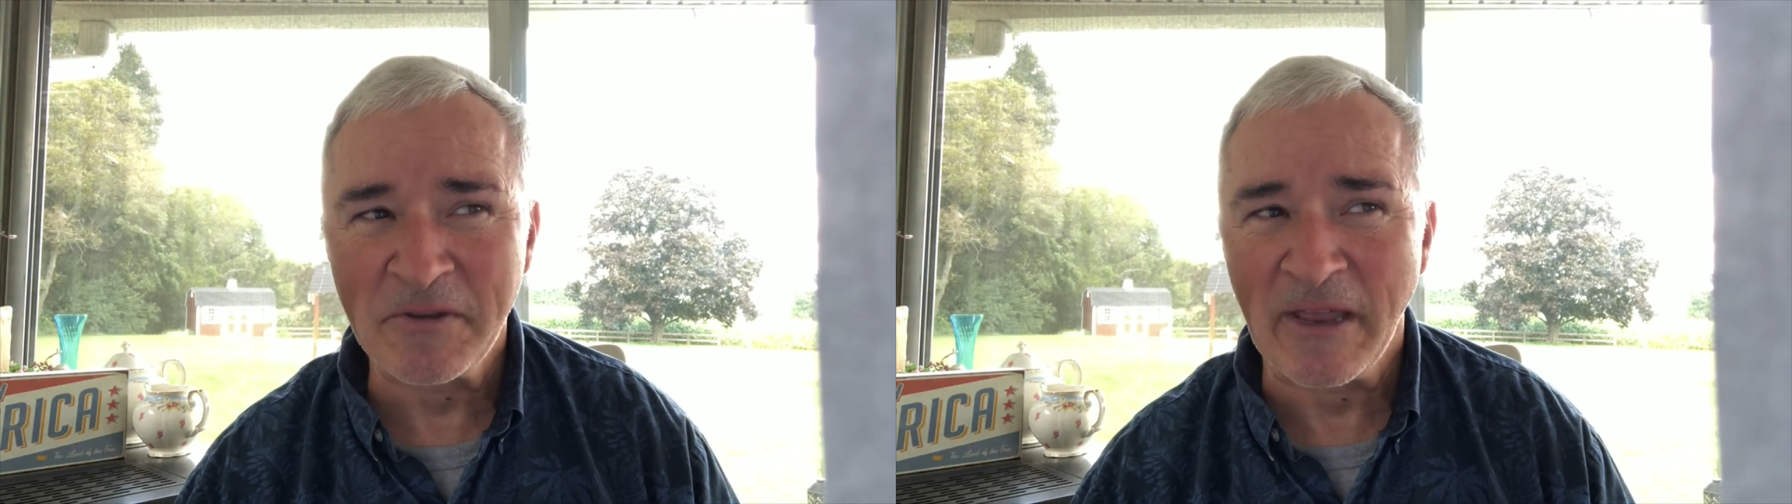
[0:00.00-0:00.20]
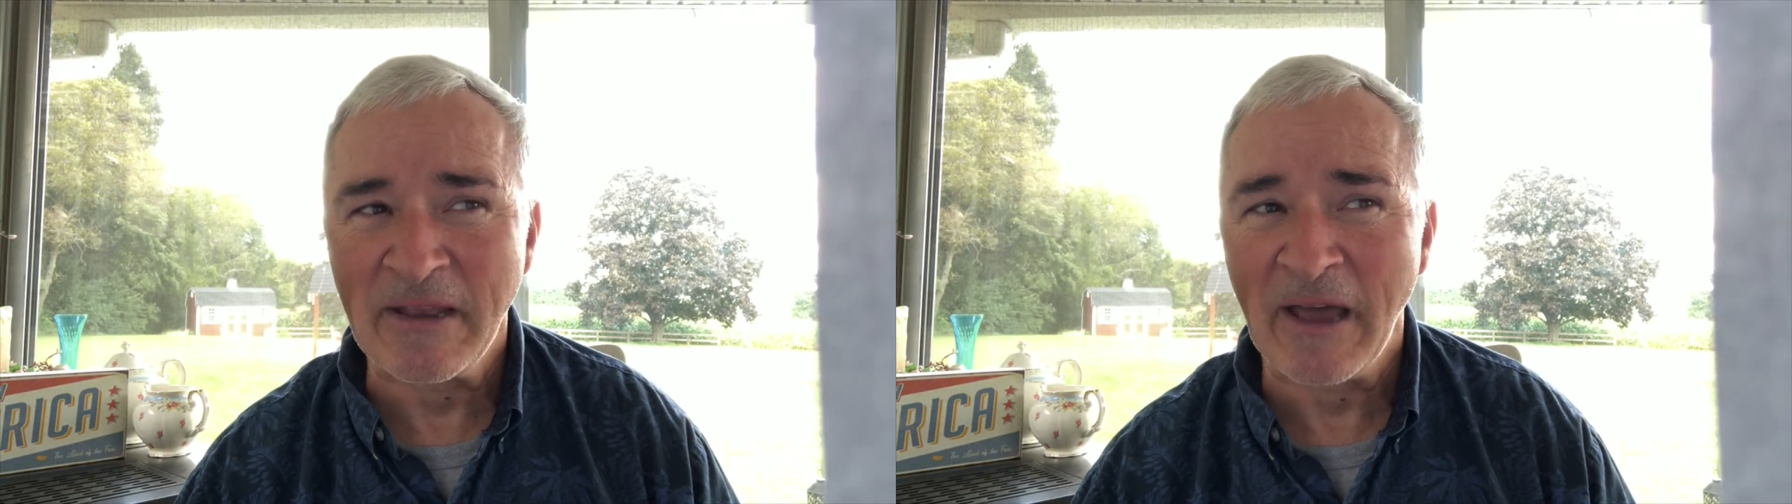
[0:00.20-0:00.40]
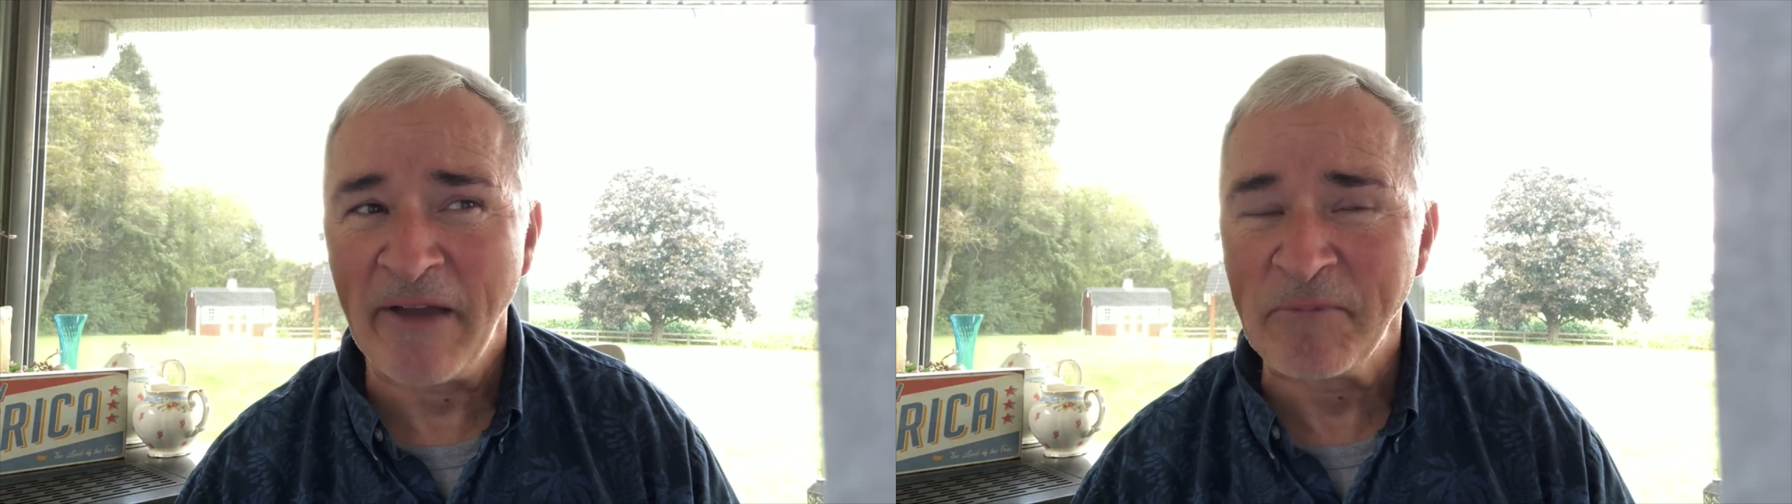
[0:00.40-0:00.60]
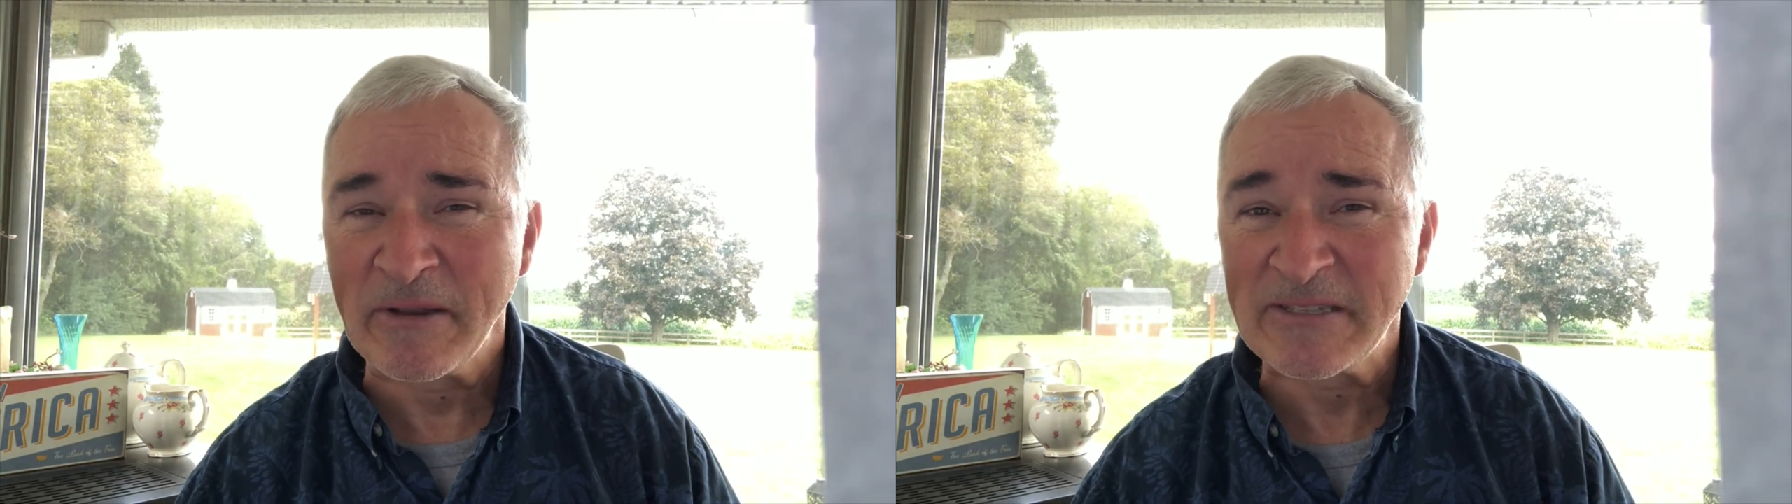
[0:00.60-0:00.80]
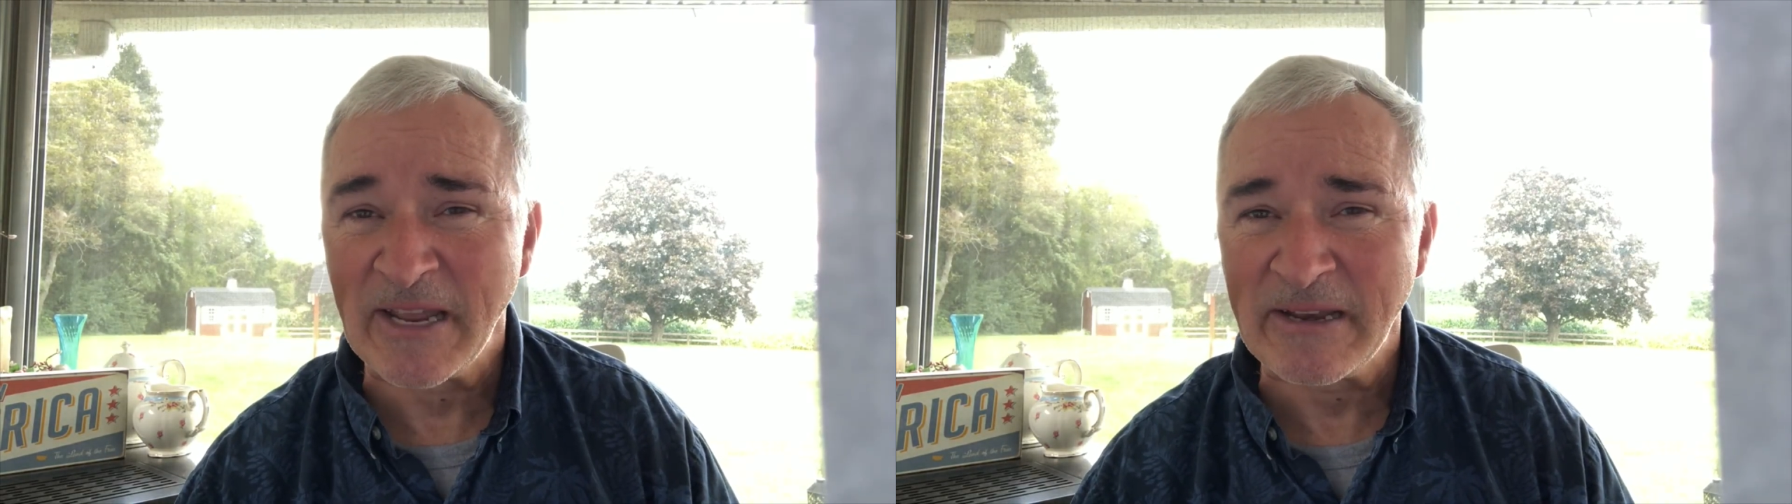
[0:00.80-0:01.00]
and I've been
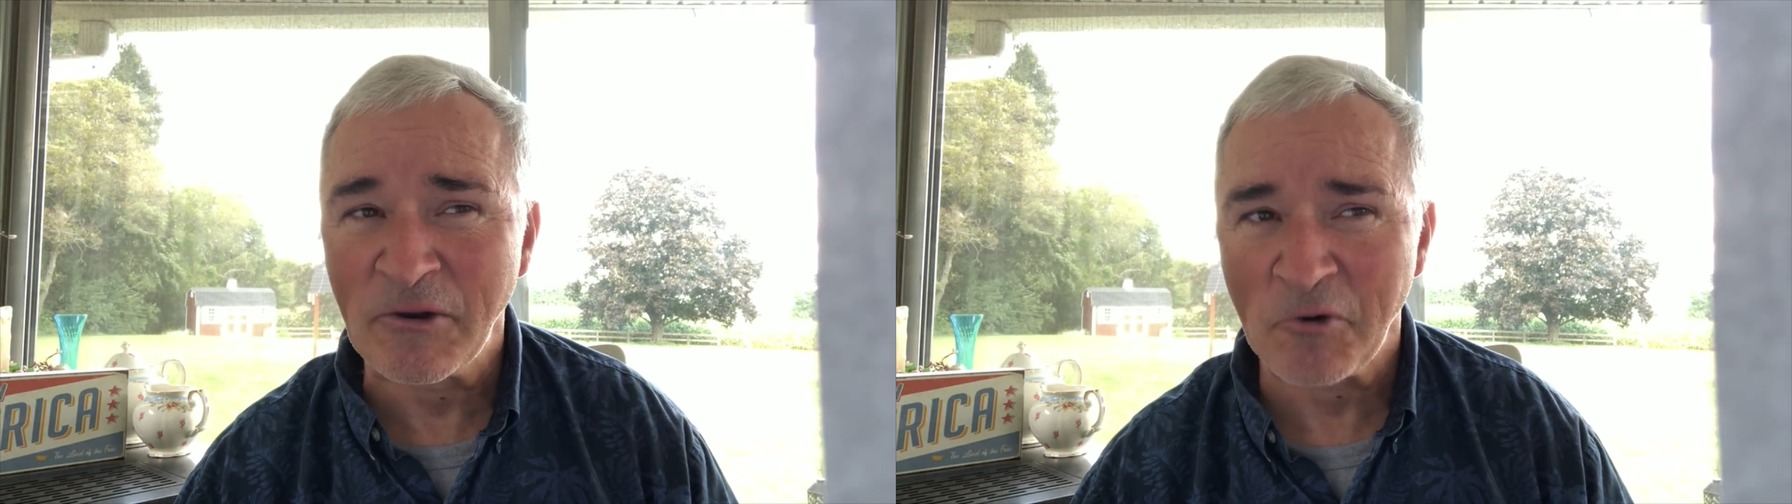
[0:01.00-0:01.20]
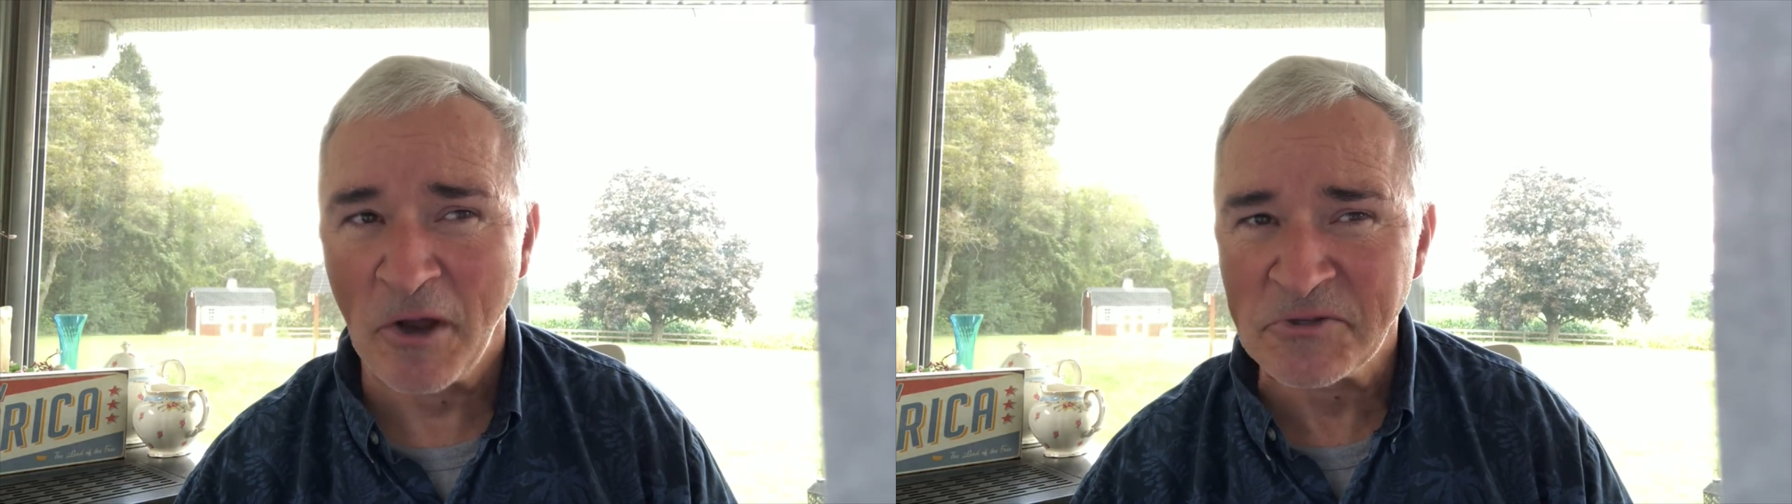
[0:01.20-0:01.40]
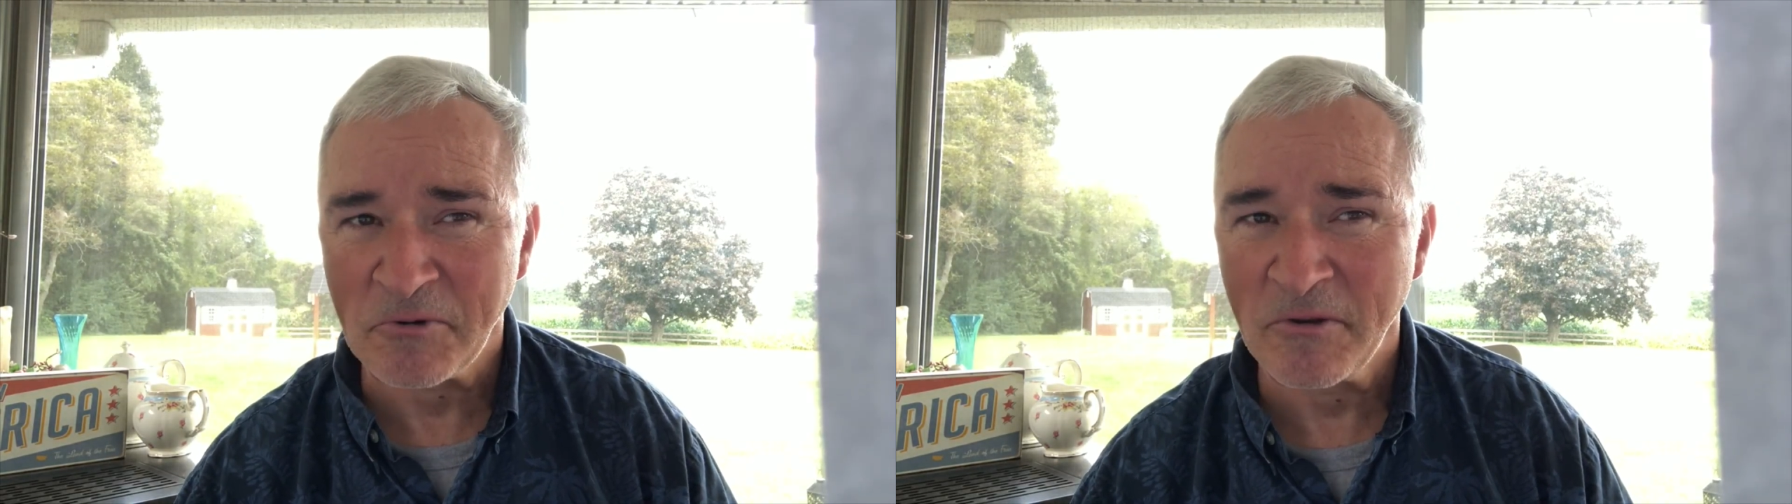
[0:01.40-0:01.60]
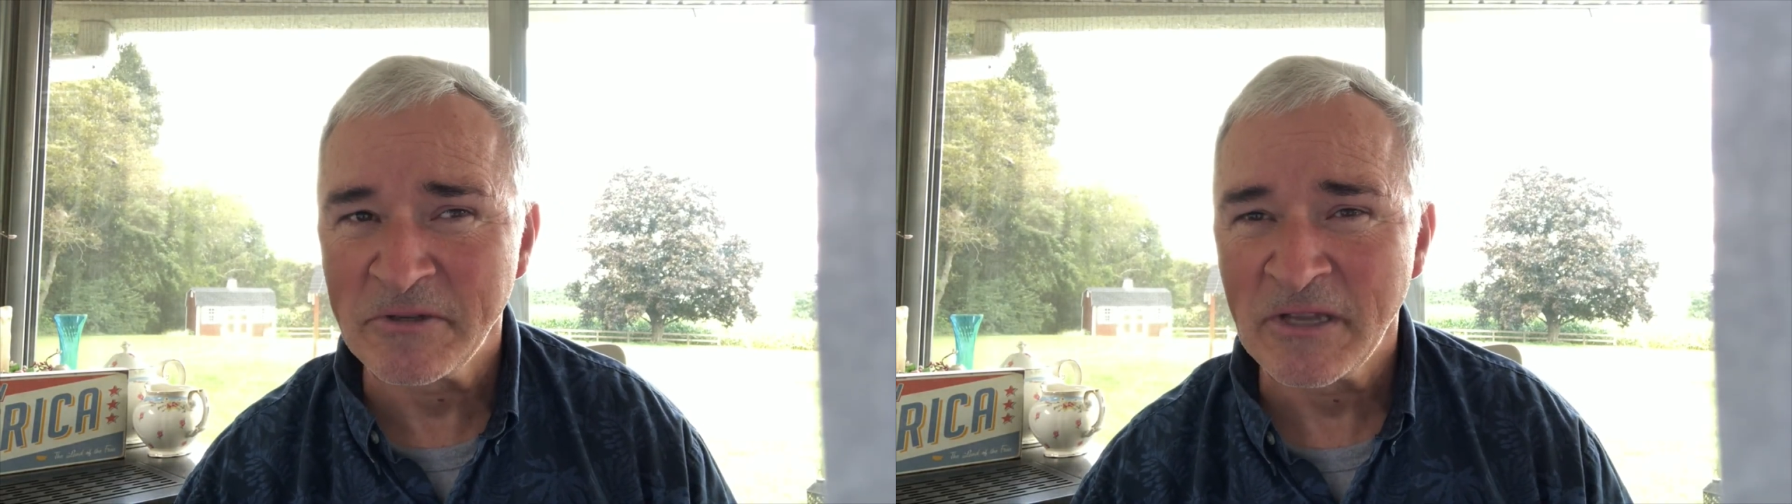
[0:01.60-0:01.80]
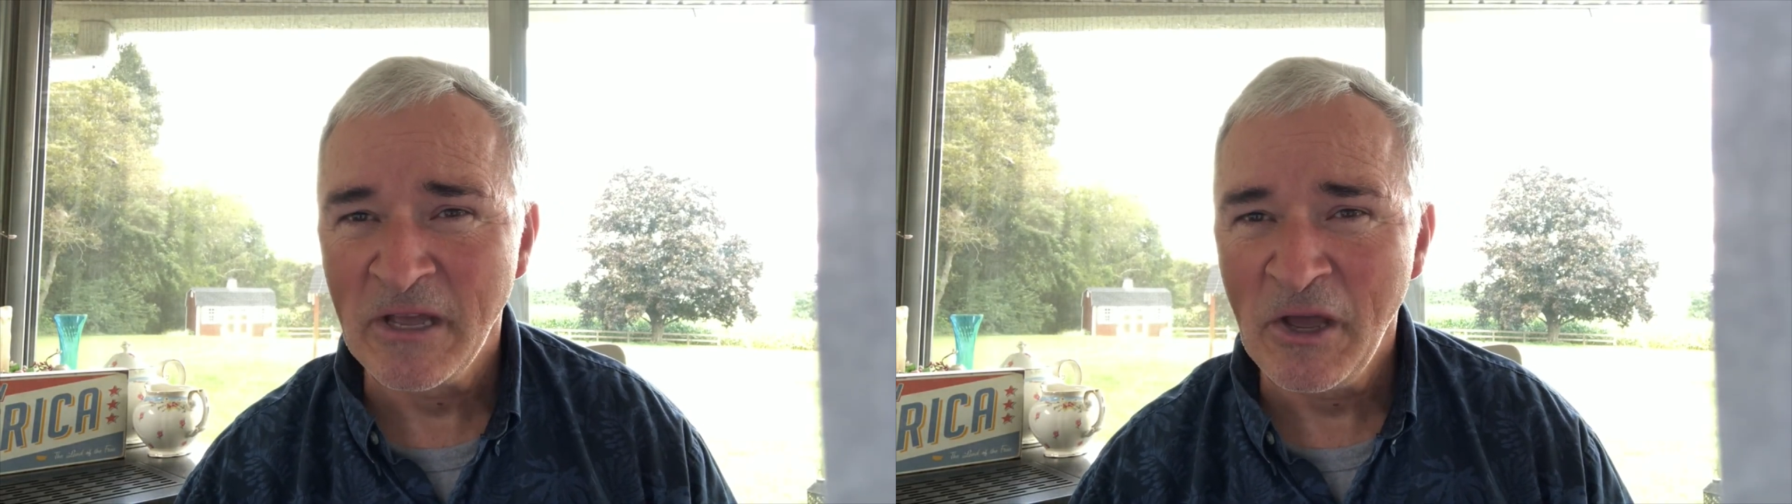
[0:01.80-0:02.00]
attending Crossroads